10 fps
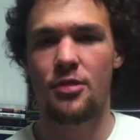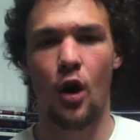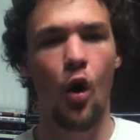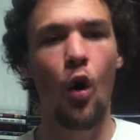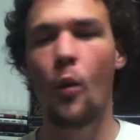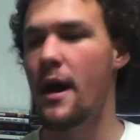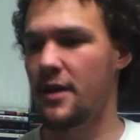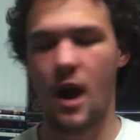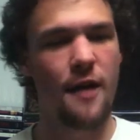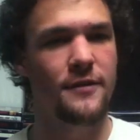The whole way
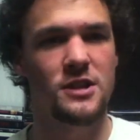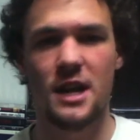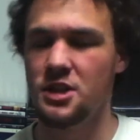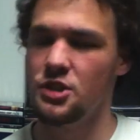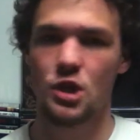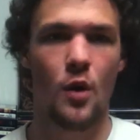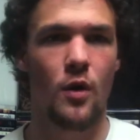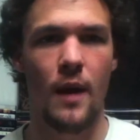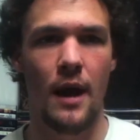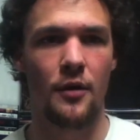the conversation's
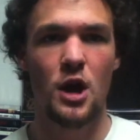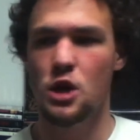going around,